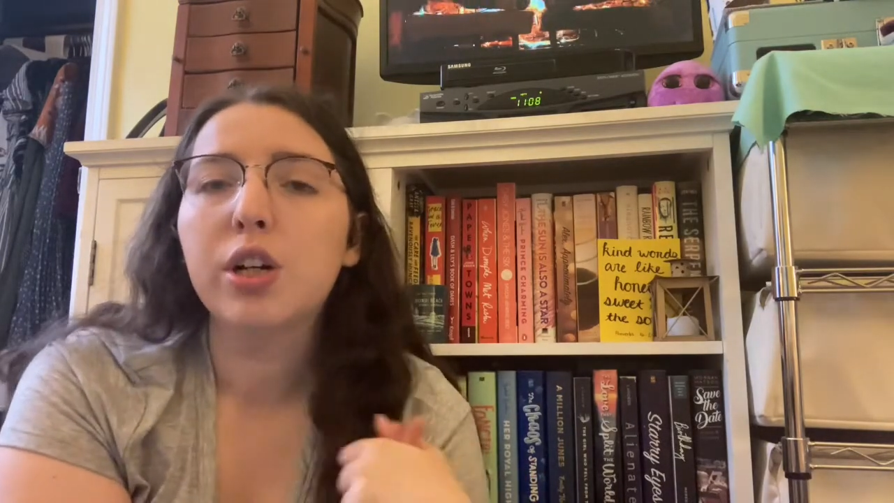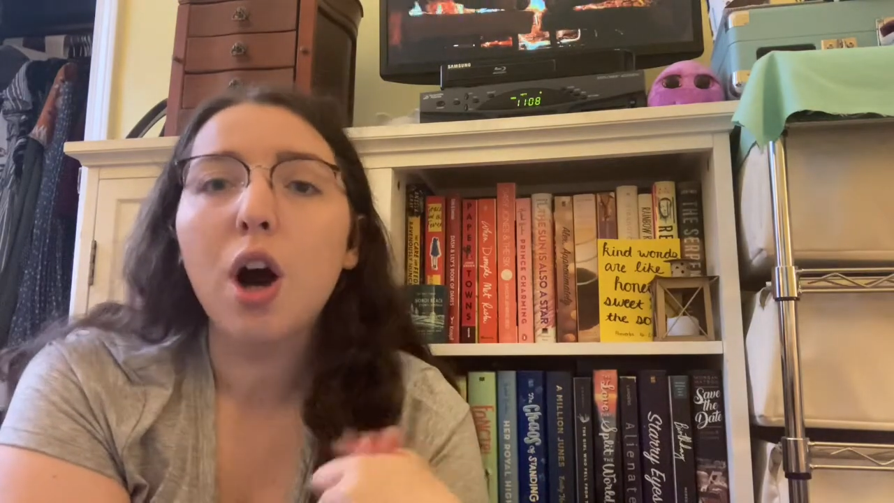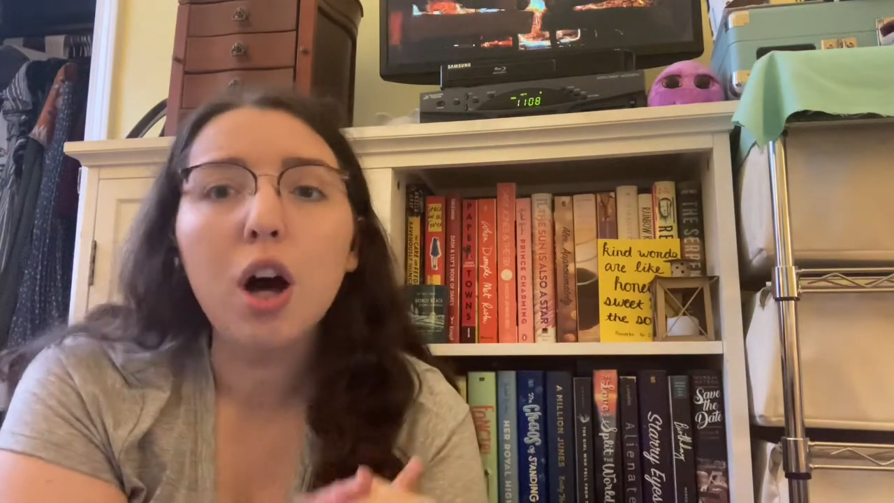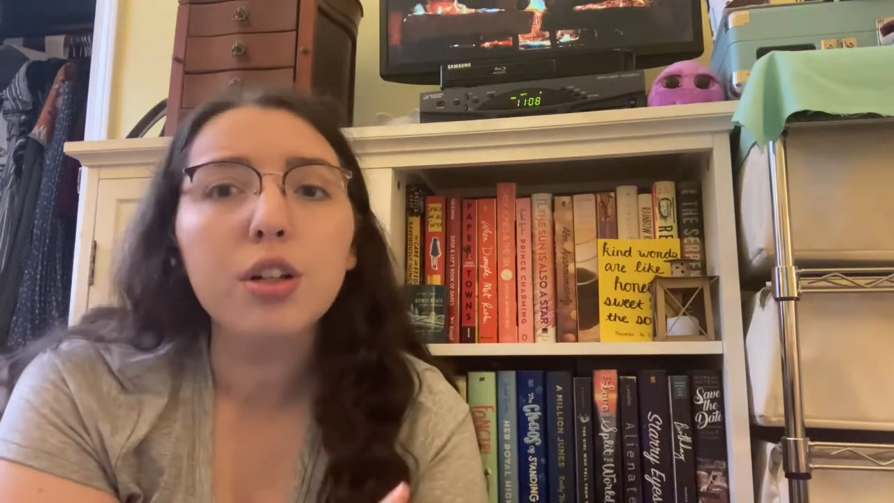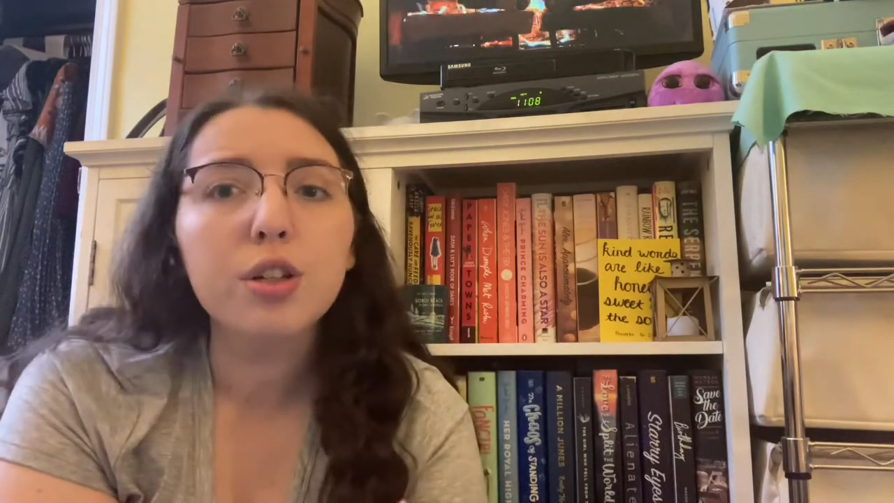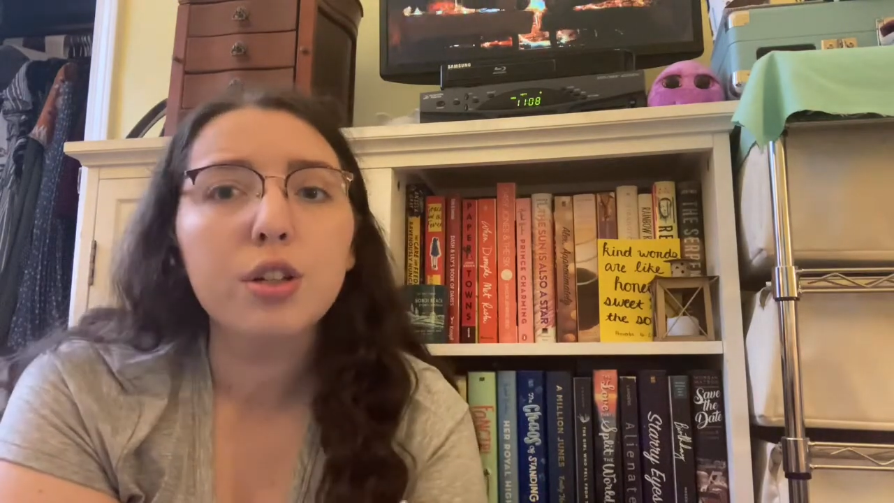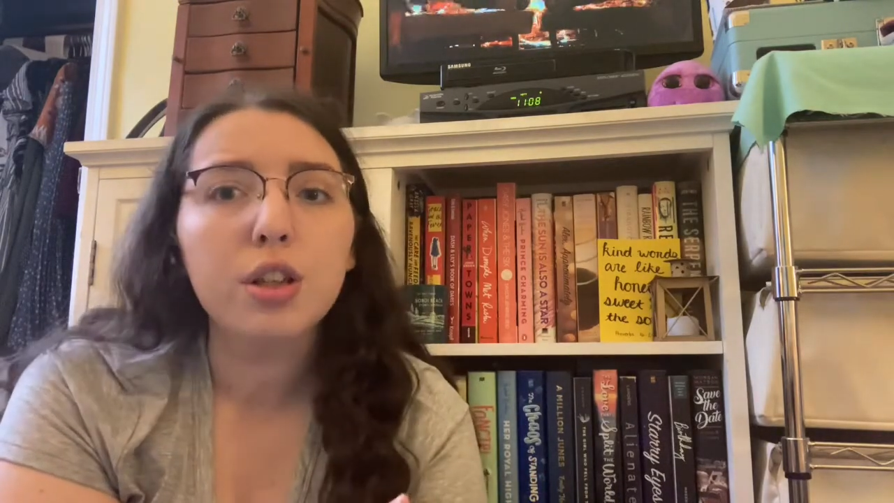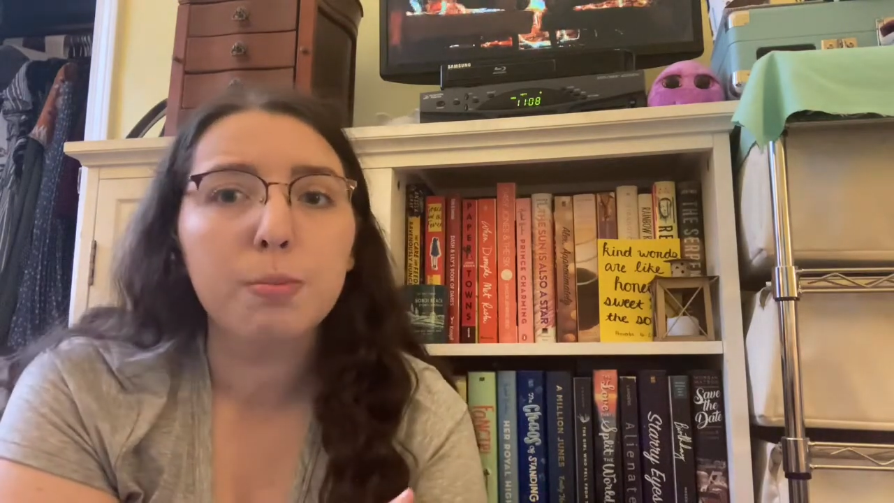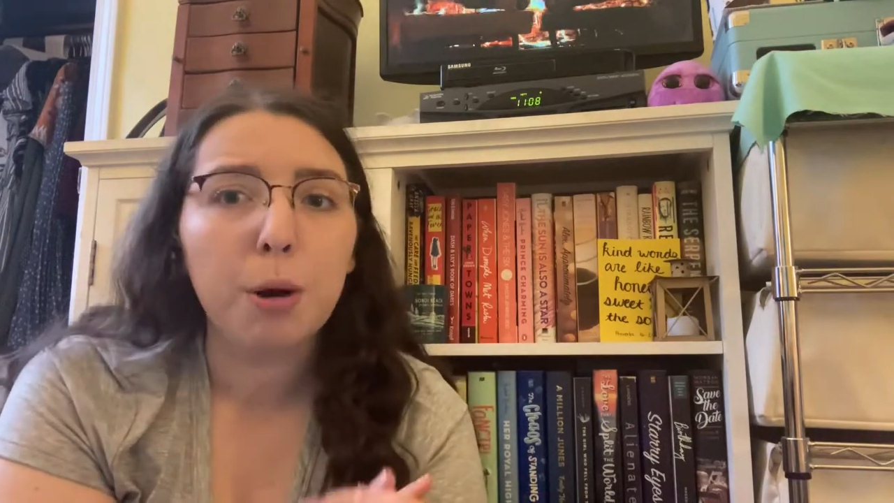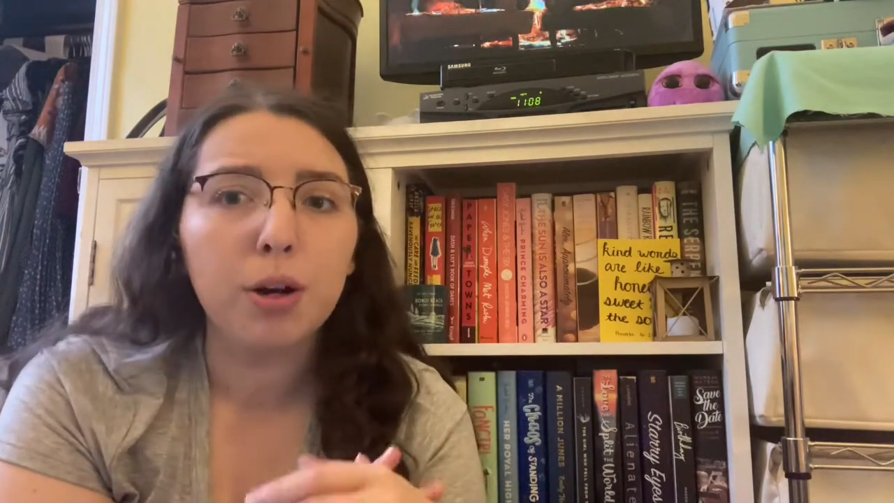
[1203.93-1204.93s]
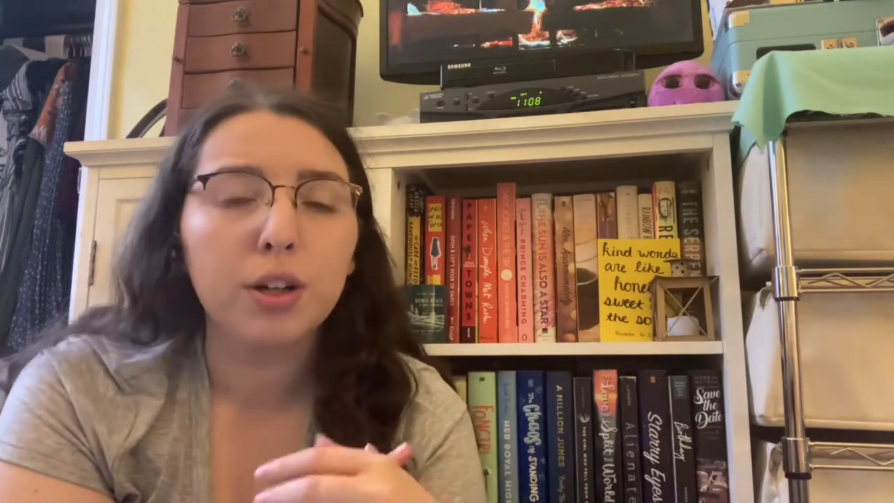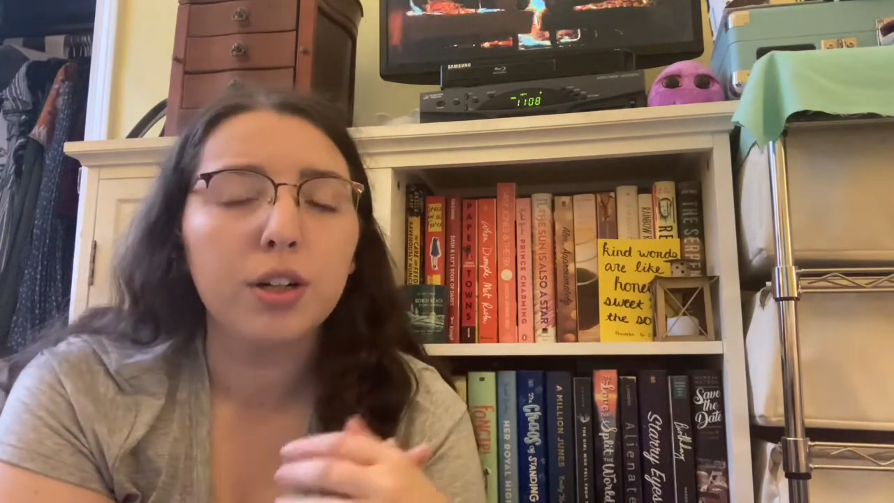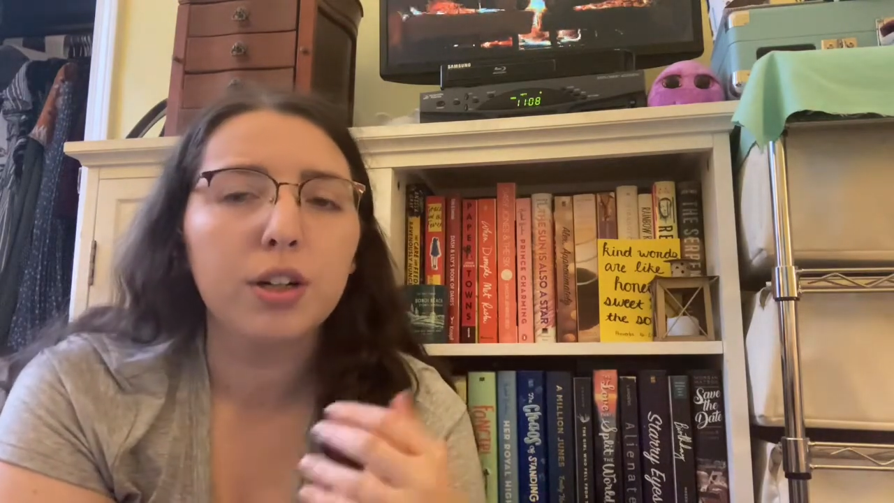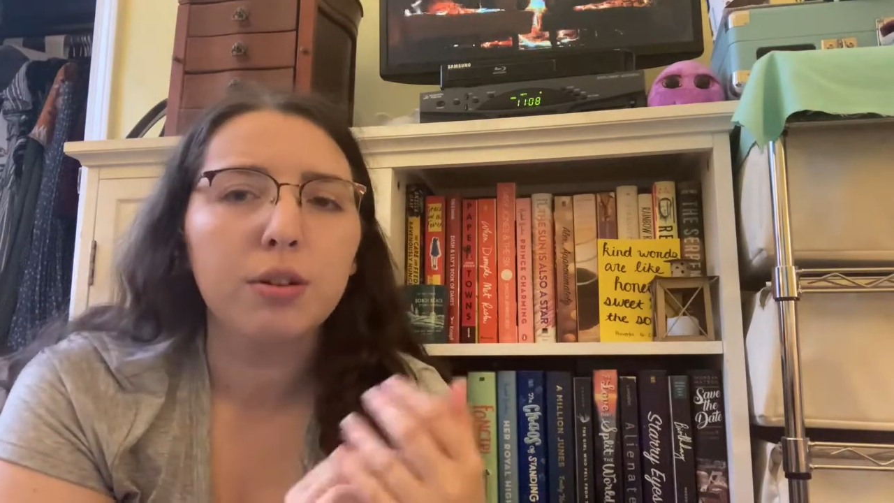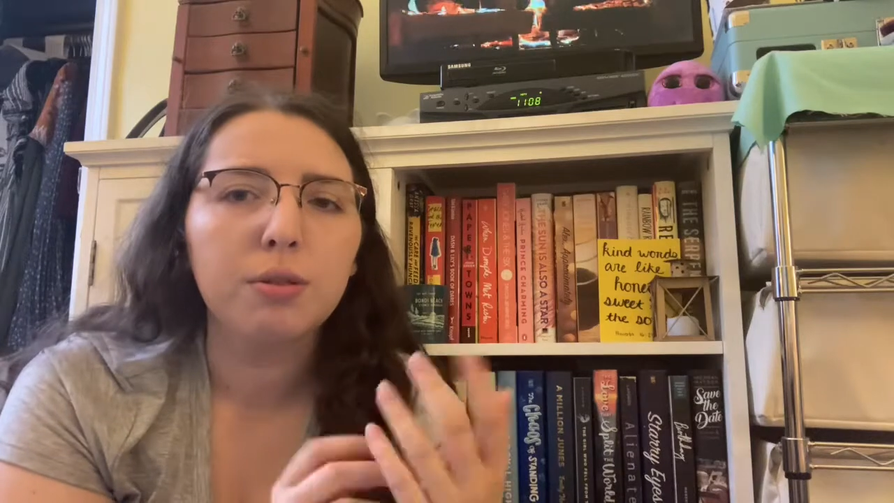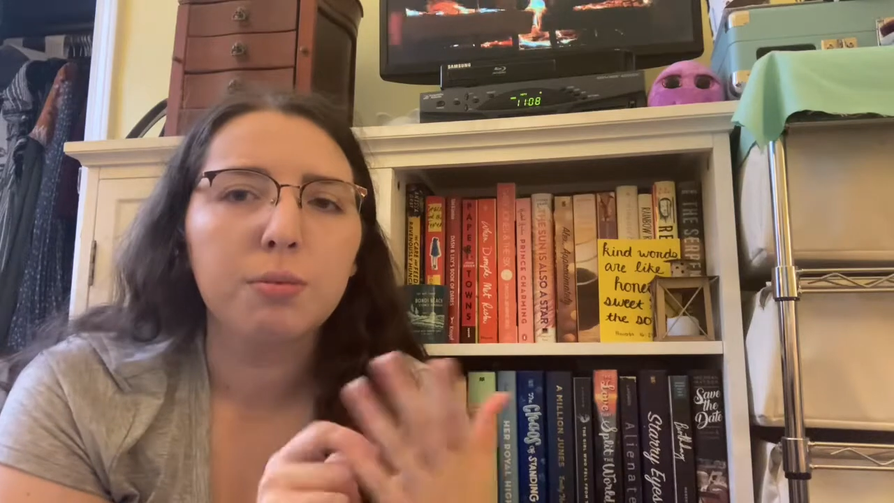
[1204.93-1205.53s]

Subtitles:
calls the bargainer,